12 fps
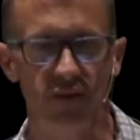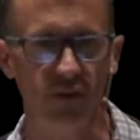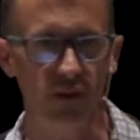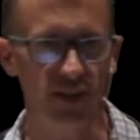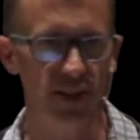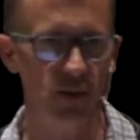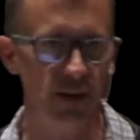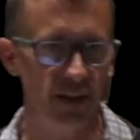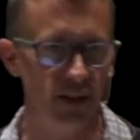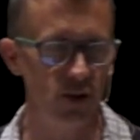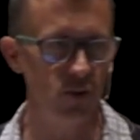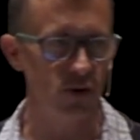The first thing we
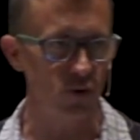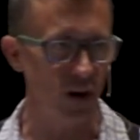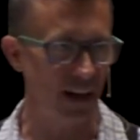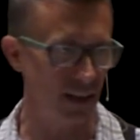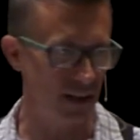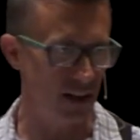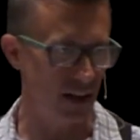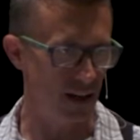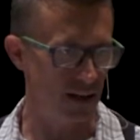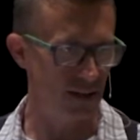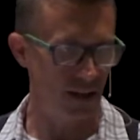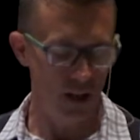need to do is
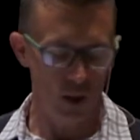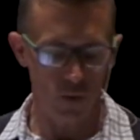recognize.